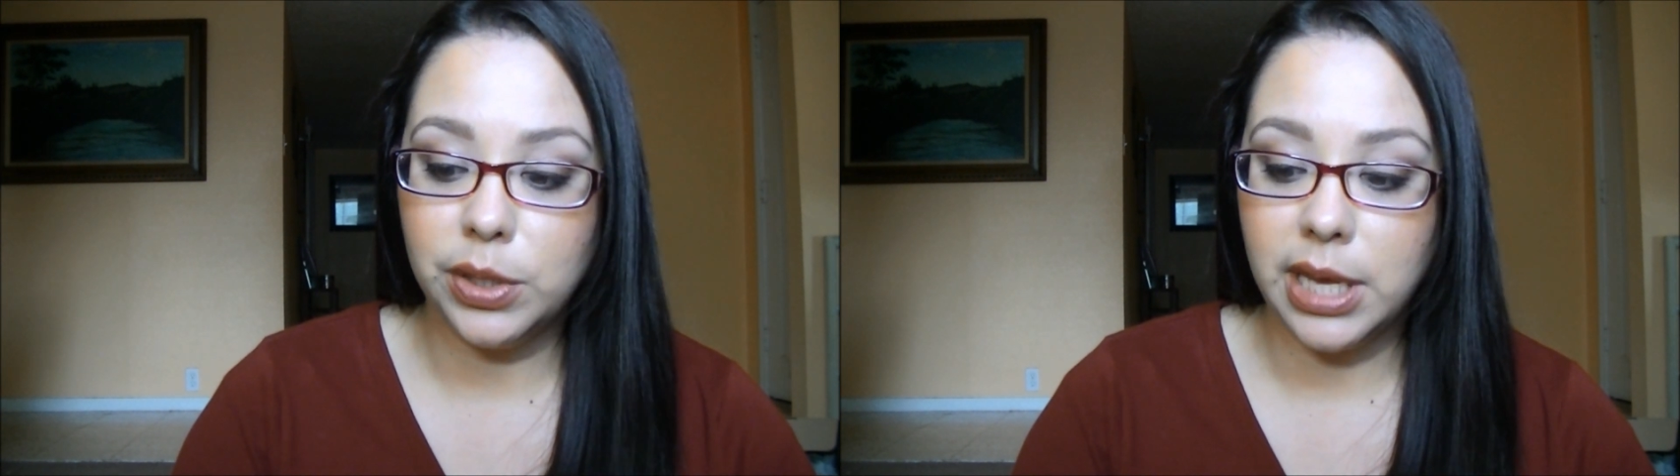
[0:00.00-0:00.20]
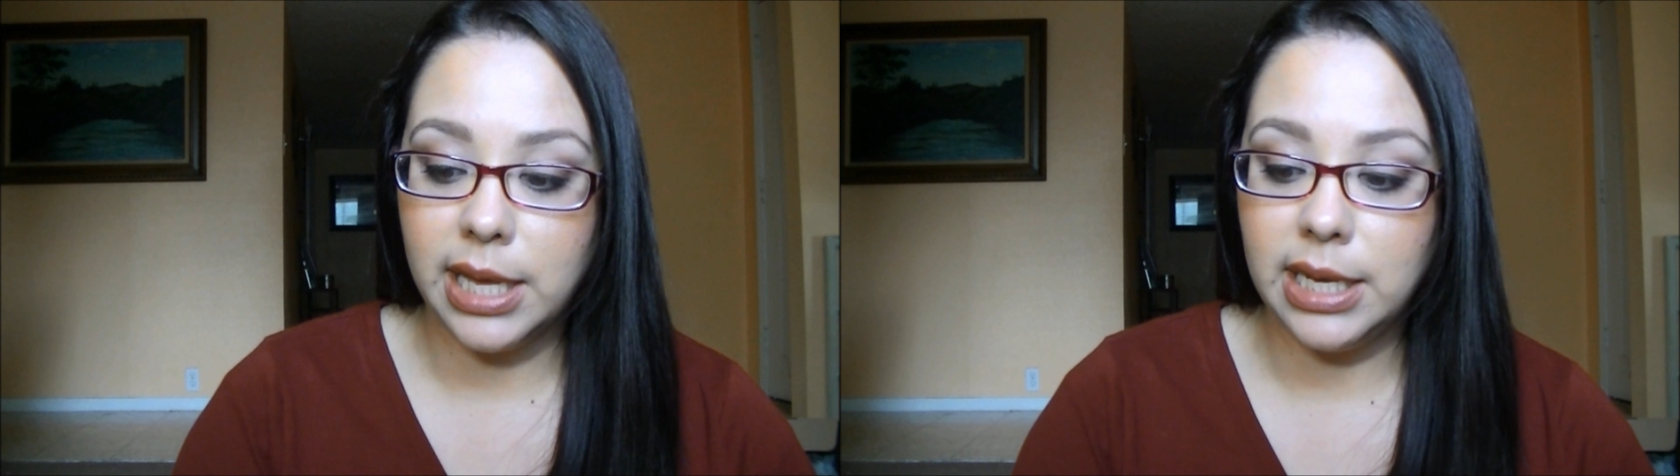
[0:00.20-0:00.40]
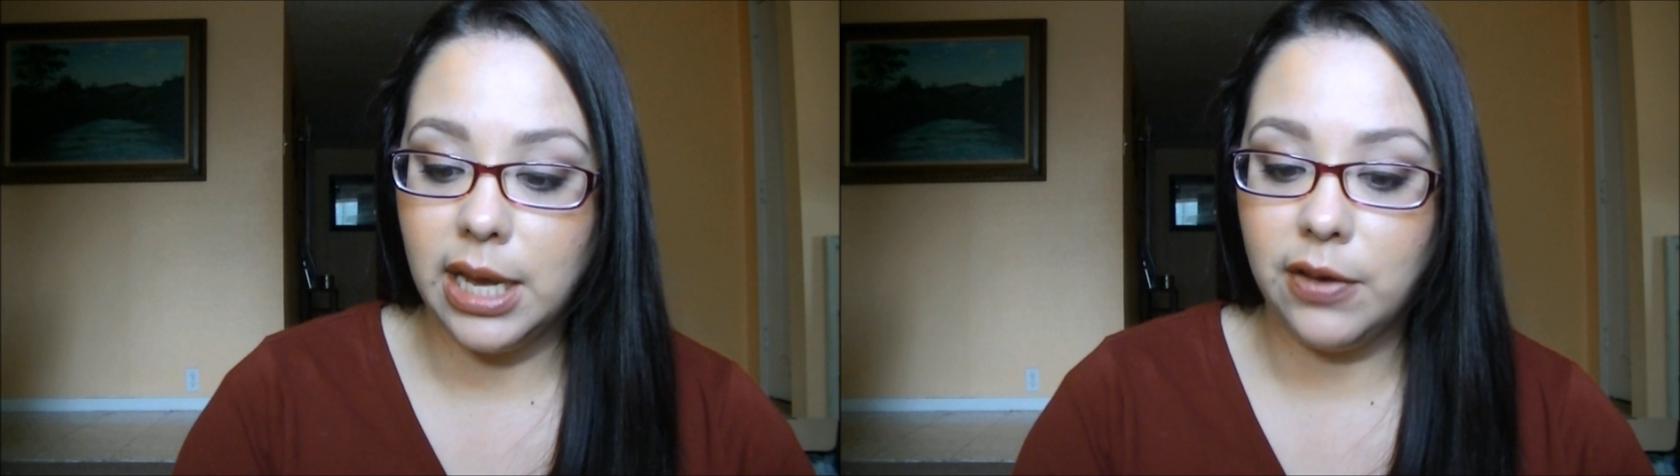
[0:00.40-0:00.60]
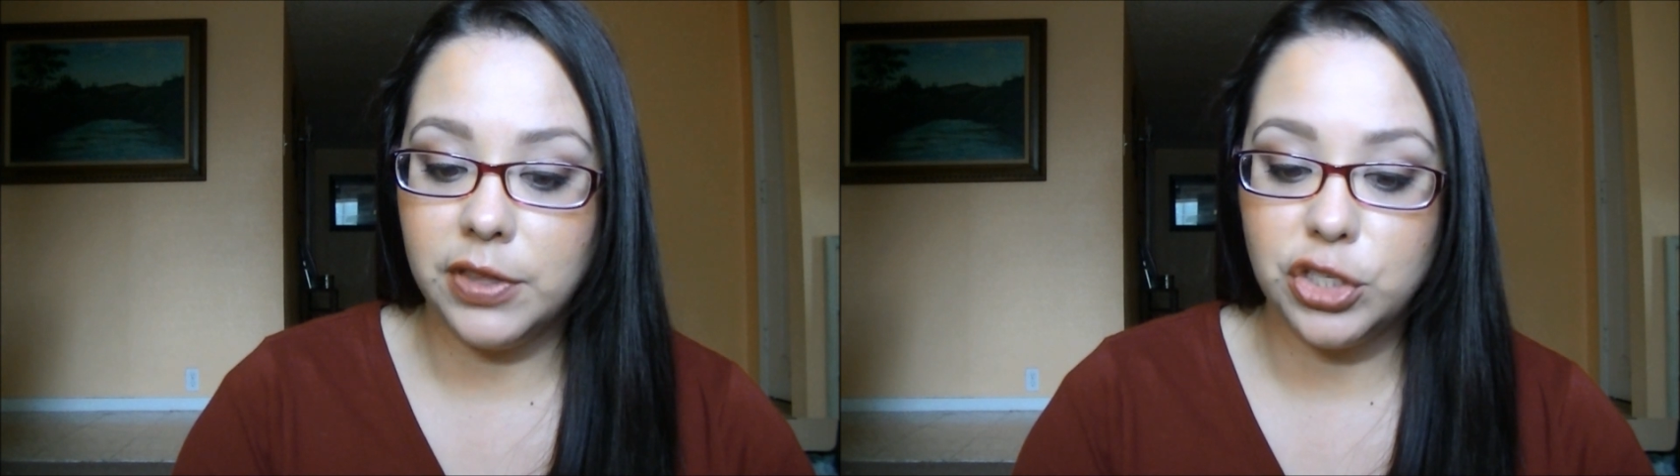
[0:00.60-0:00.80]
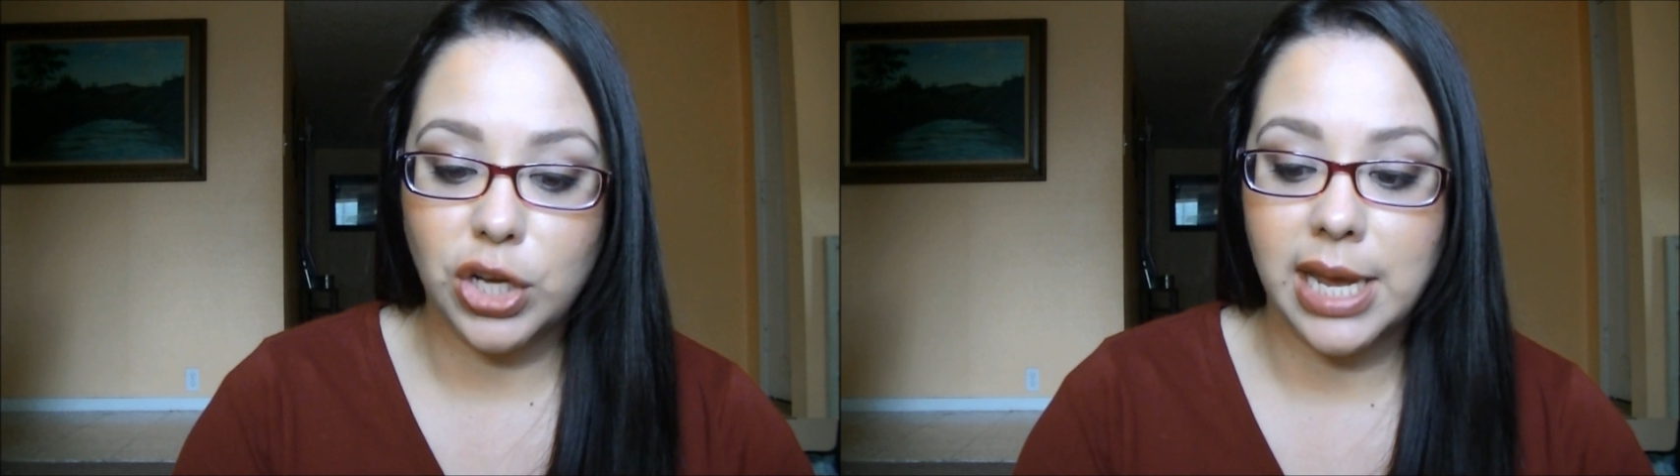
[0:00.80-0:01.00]
with any of
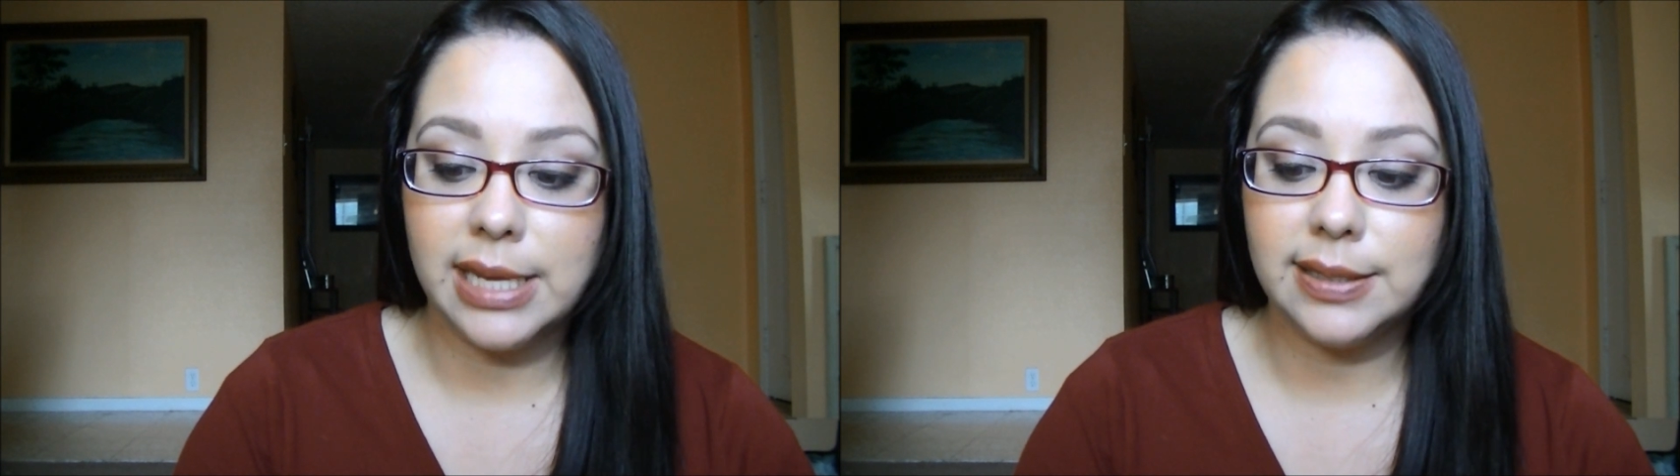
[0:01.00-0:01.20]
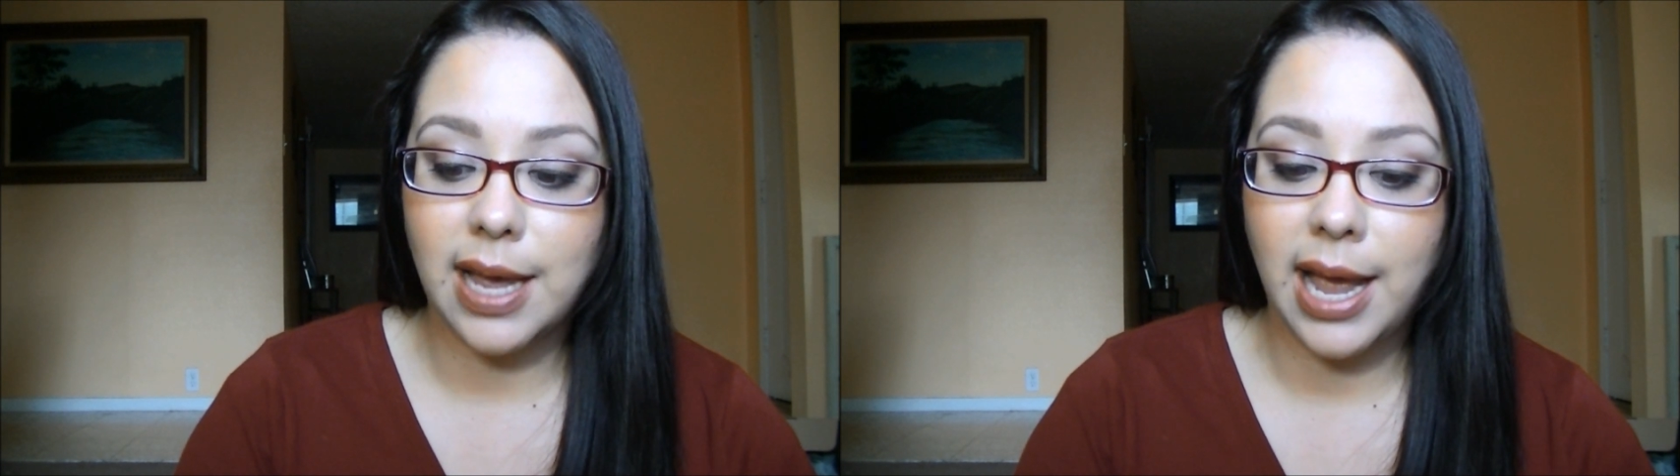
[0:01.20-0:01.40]
the shades.